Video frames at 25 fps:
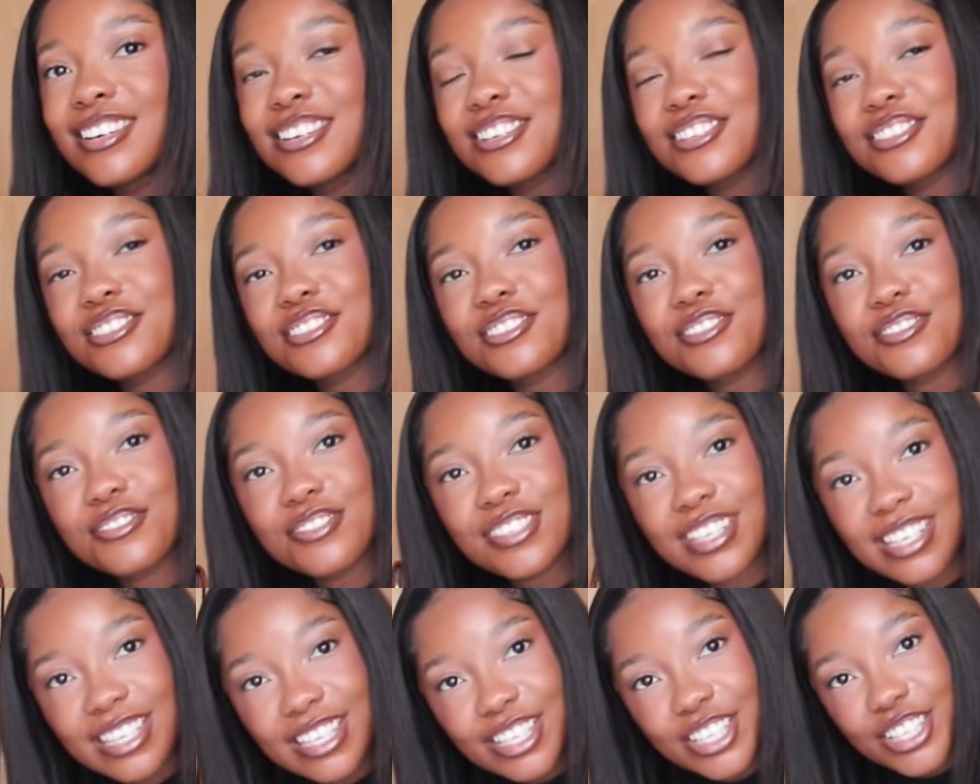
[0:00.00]
It's a
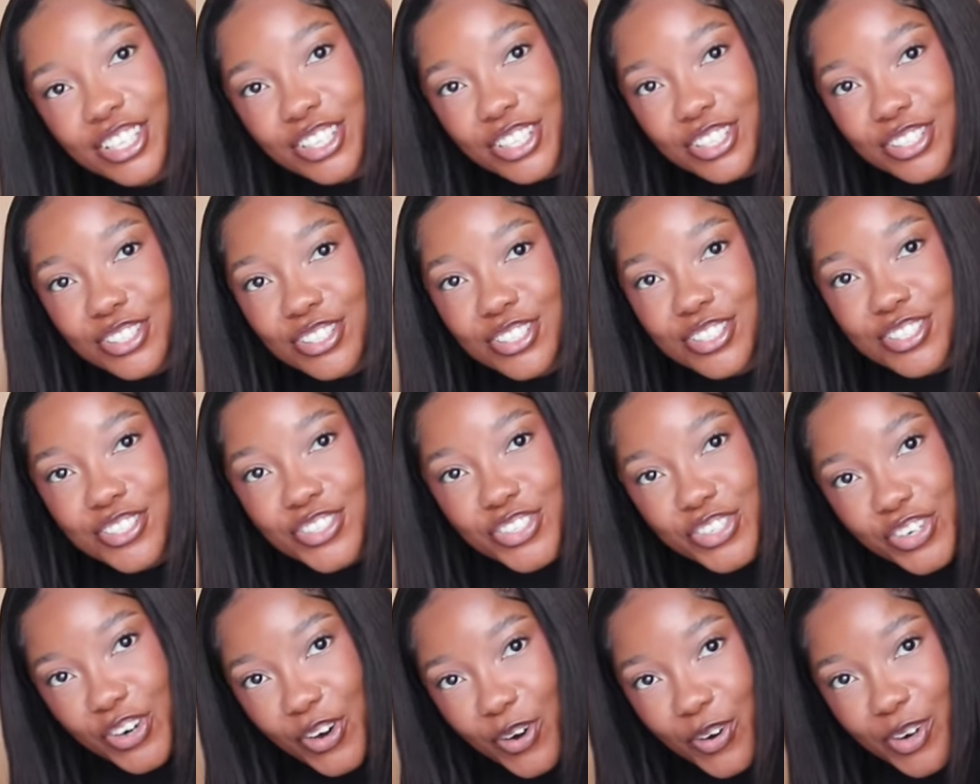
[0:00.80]
really cute
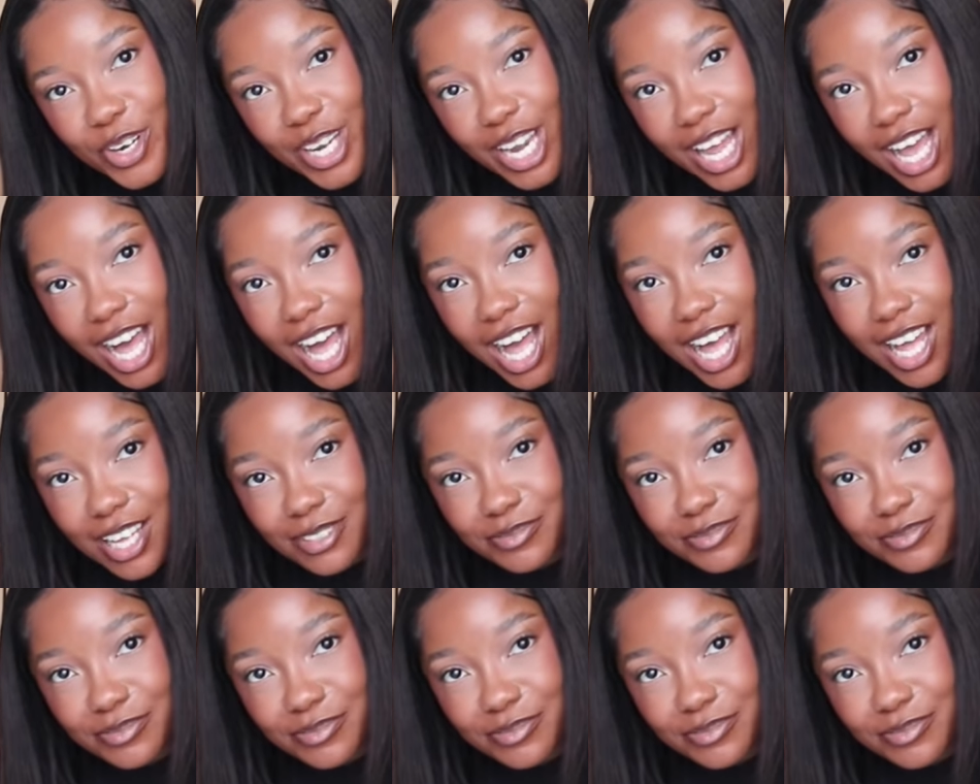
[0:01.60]
stroller.